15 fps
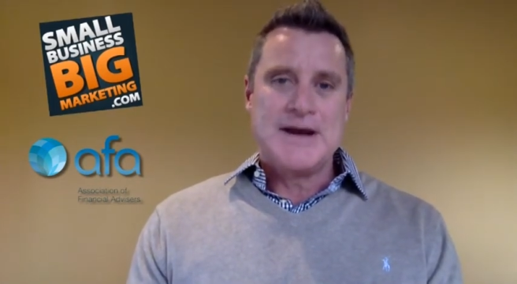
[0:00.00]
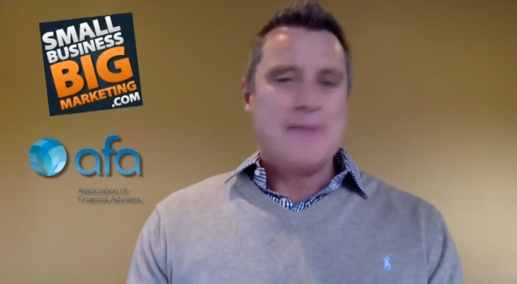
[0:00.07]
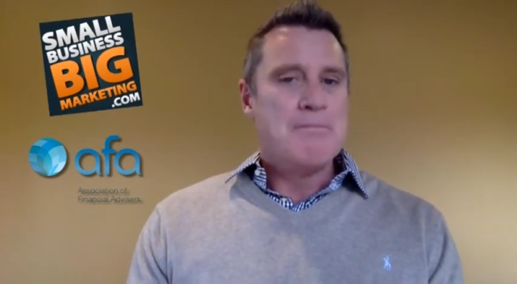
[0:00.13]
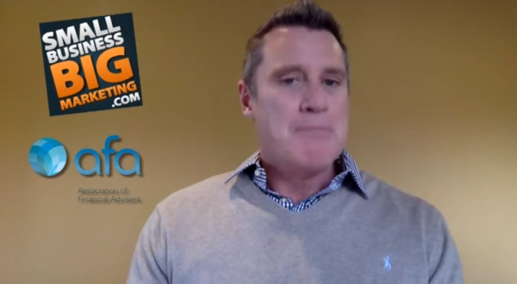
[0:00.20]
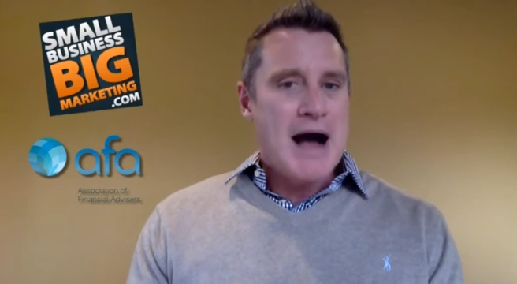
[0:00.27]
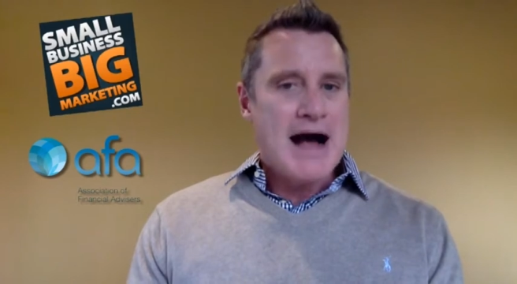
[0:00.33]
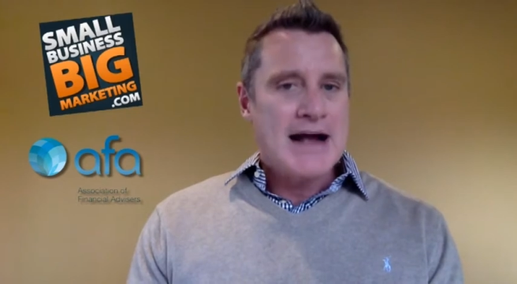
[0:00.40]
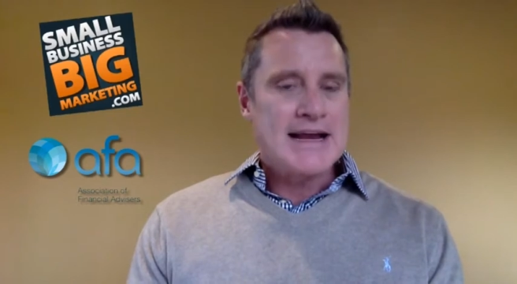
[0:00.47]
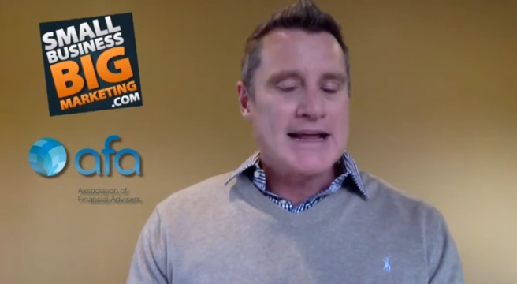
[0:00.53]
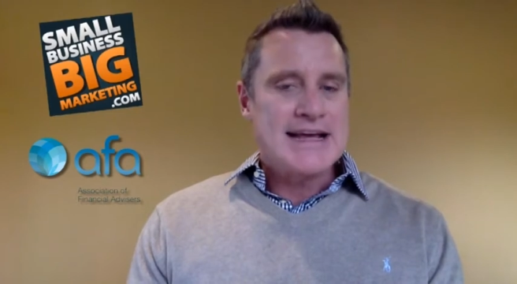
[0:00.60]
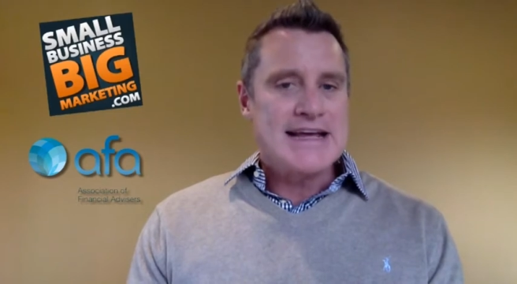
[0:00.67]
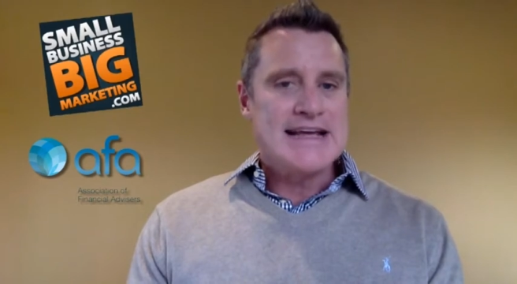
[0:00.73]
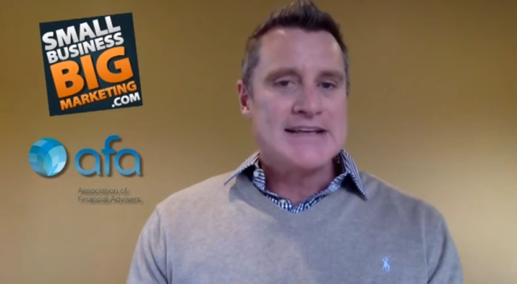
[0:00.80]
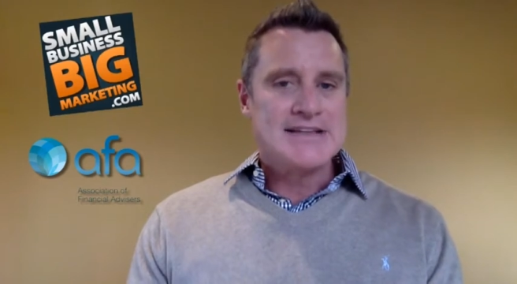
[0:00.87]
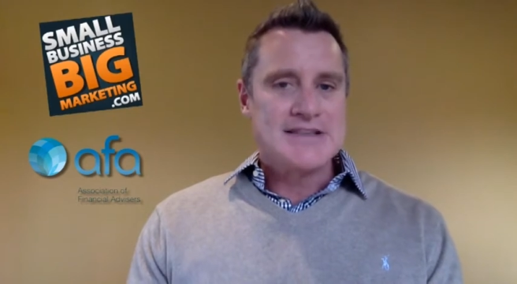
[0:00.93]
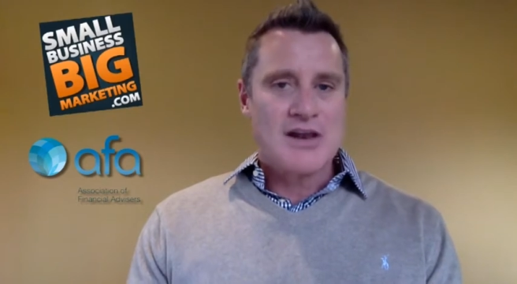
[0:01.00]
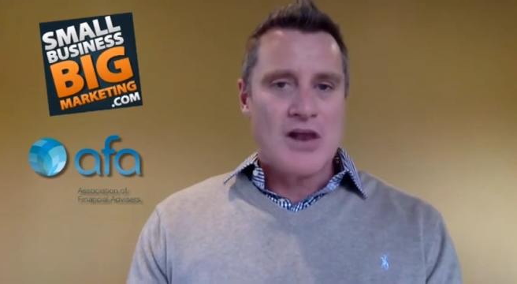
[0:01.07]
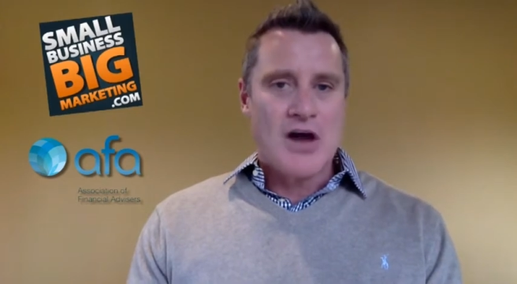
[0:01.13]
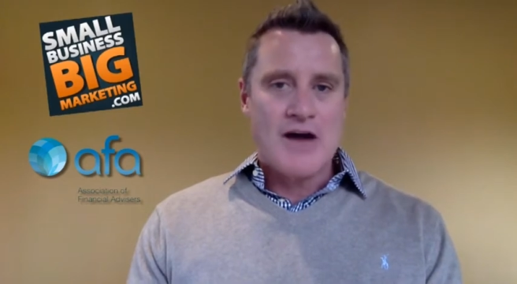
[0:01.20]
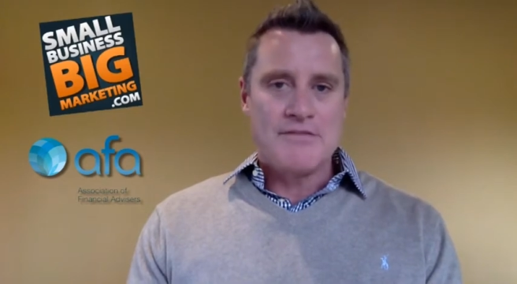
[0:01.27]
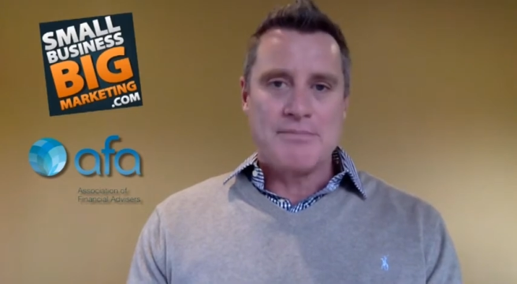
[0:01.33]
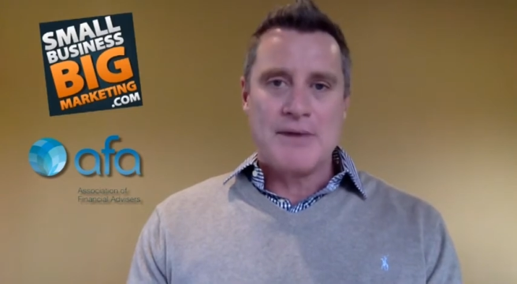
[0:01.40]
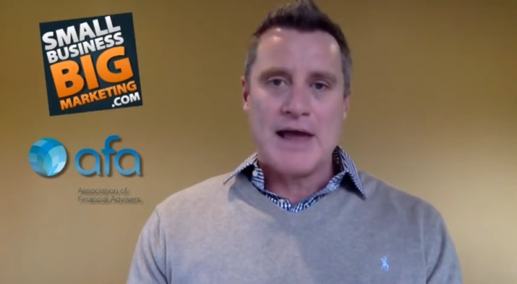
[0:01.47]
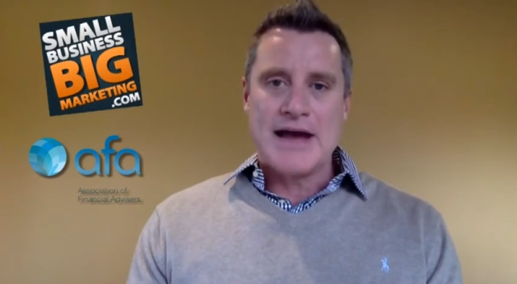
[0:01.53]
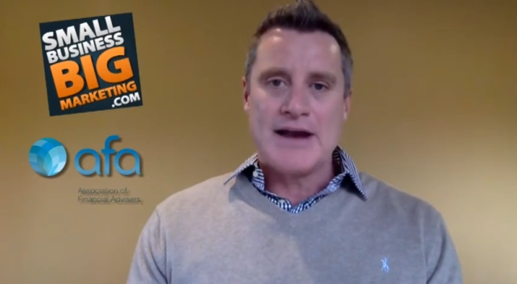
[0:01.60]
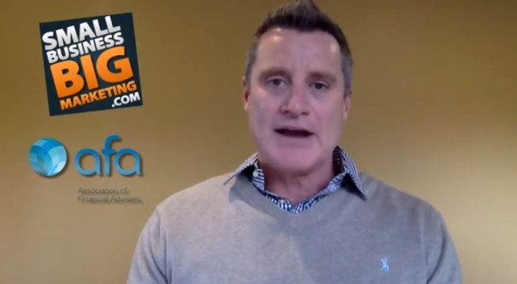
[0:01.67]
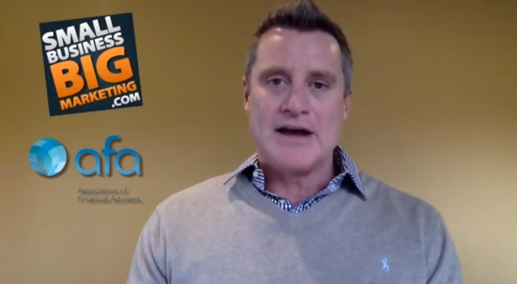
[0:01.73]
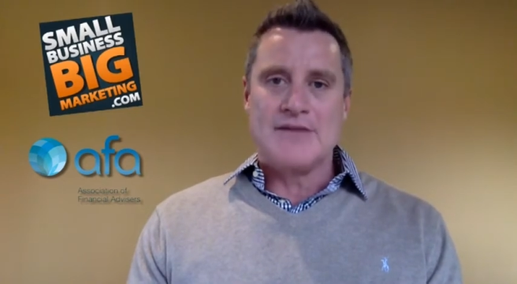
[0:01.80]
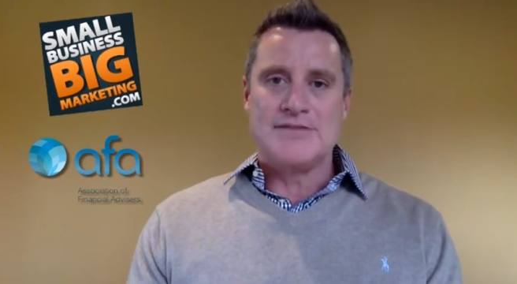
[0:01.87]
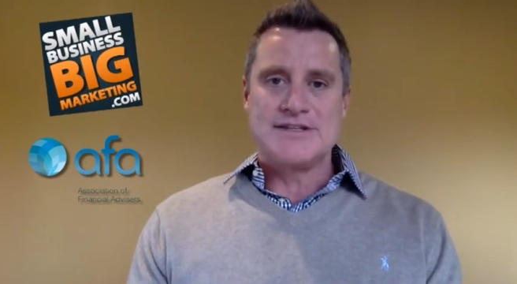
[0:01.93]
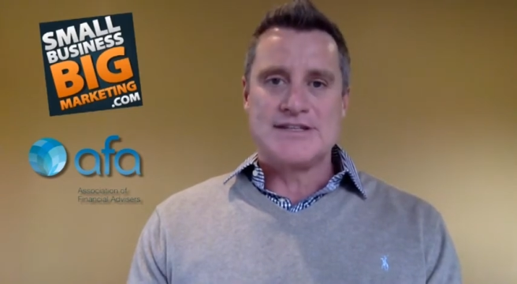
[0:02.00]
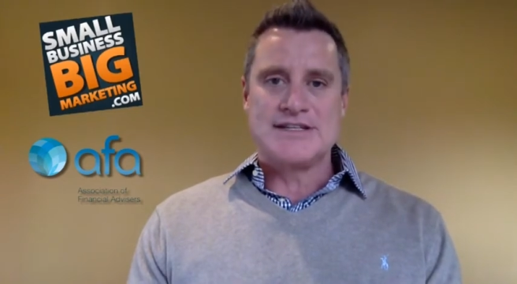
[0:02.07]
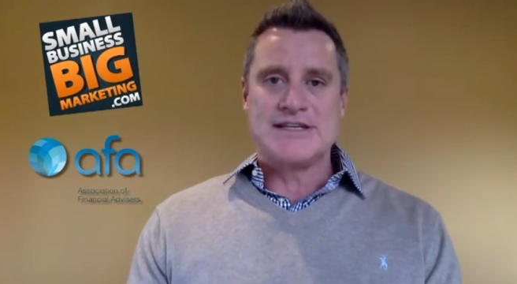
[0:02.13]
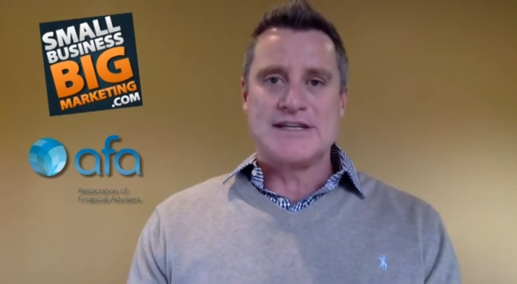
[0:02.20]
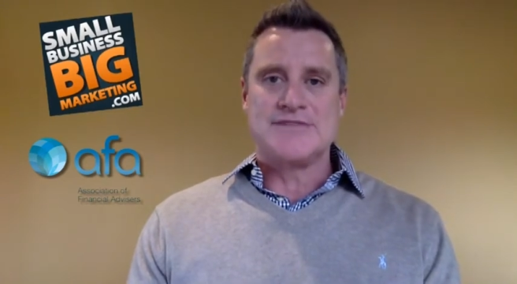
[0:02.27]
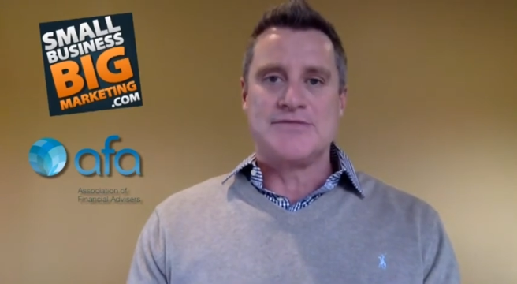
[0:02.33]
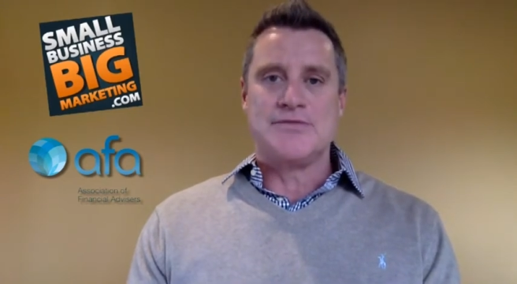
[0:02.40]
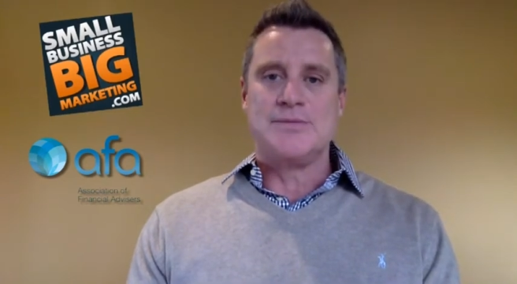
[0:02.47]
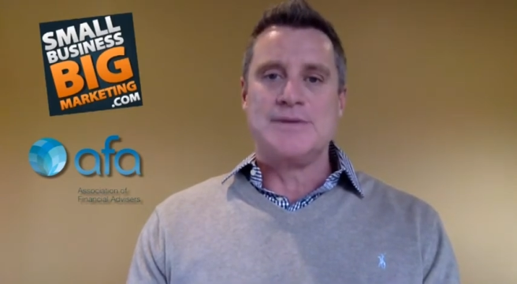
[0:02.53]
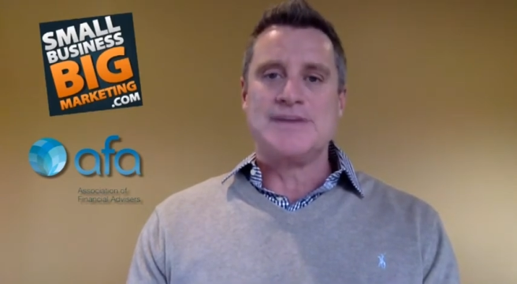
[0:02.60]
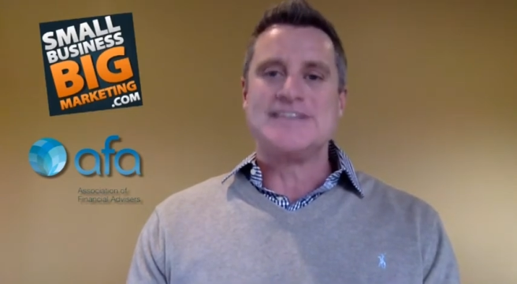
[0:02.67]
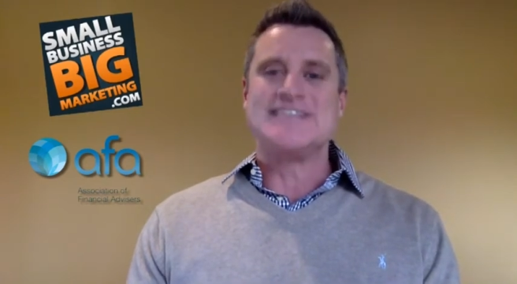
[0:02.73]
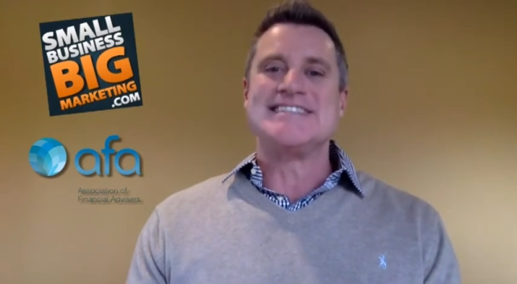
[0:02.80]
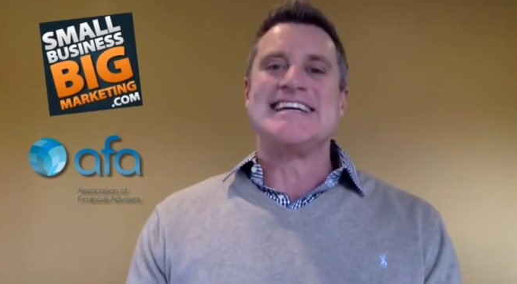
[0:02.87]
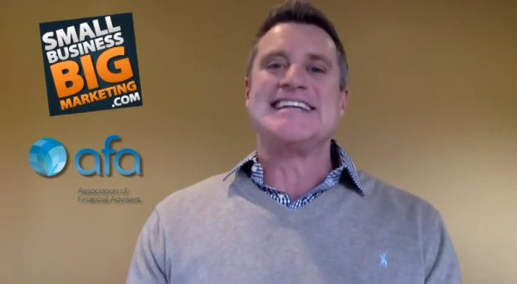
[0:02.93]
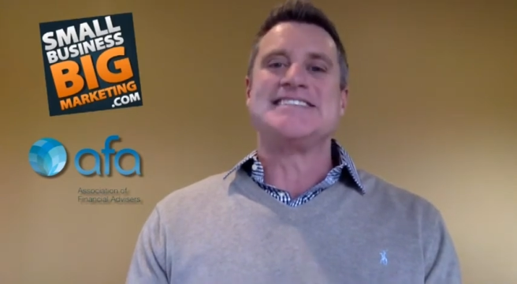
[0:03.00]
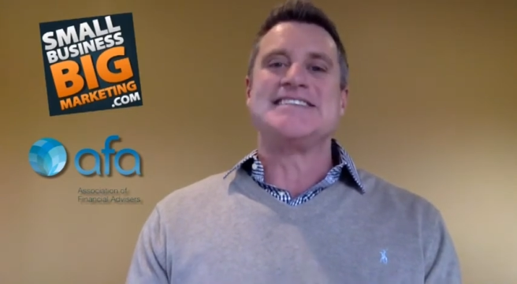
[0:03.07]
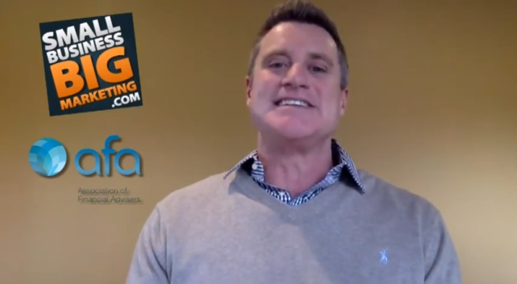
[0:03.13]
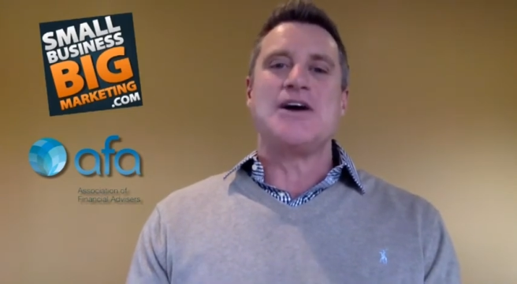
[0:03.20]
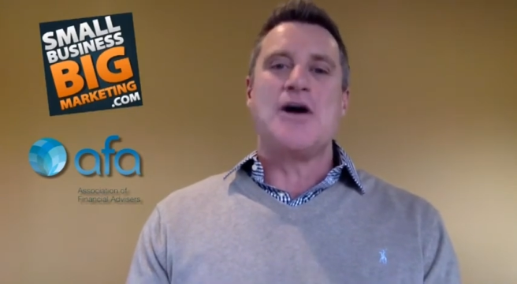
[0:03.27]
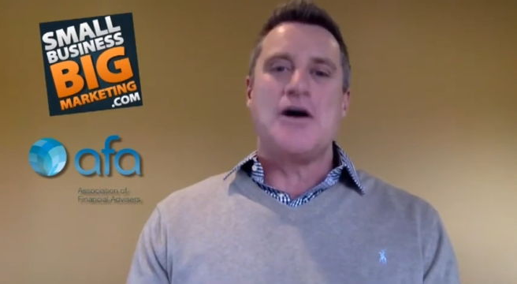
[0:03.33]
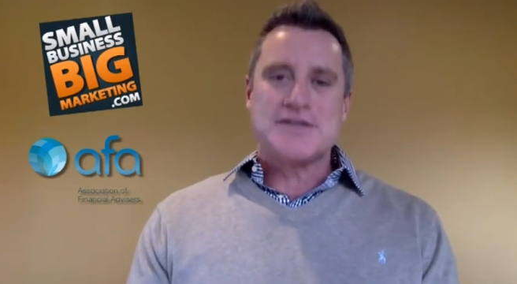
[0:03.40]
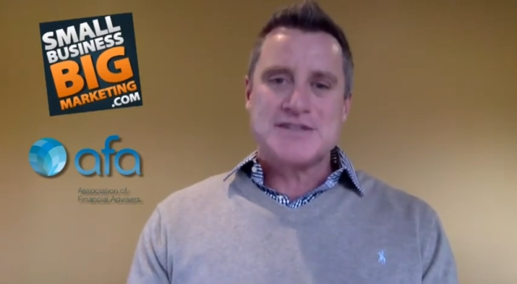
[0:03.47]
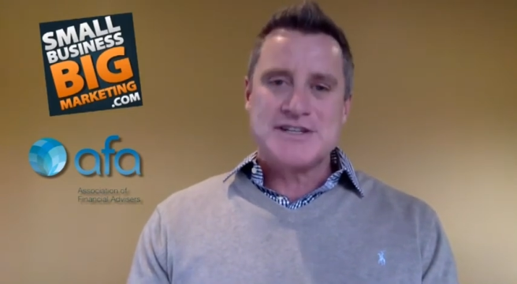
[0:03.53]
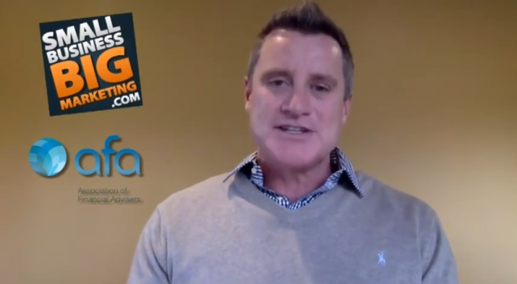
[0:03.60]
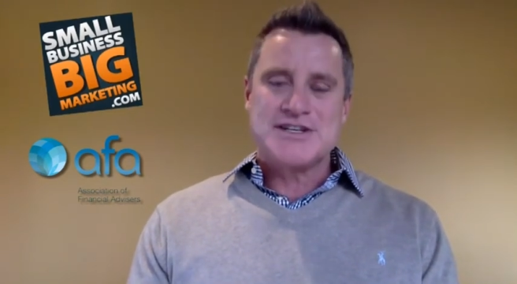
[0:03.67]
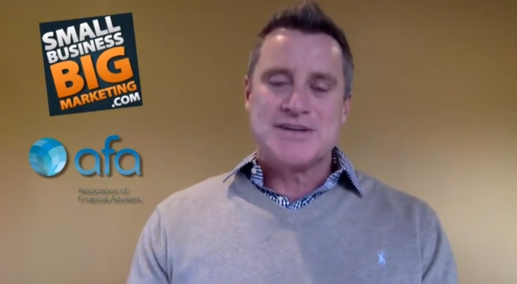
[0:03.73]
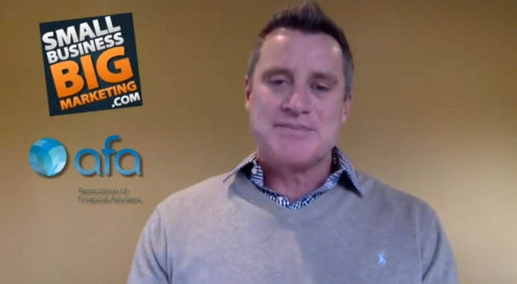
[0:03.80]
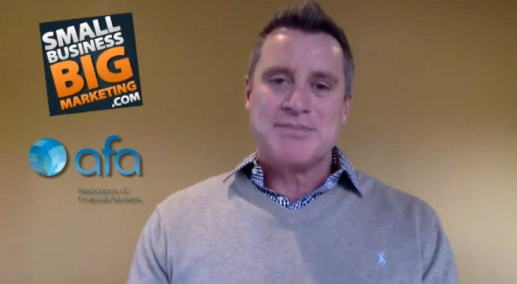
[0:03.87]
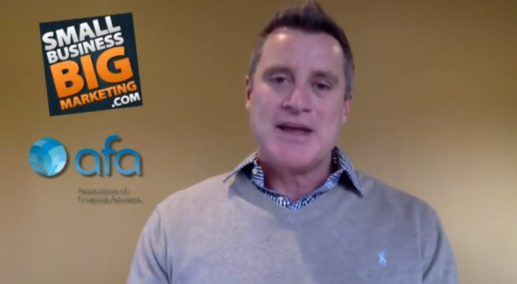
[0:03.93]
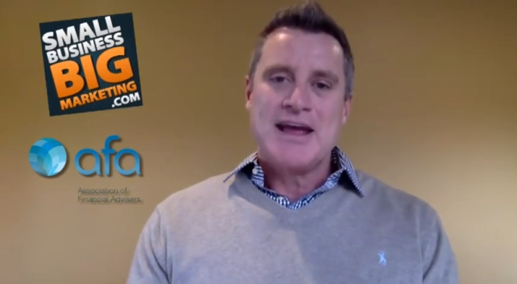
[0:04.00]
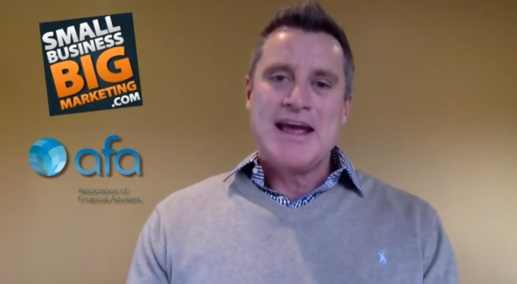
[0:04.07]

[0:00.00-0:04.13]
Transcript: Marketing is the lifeblood of a successful business. It's the oxygen.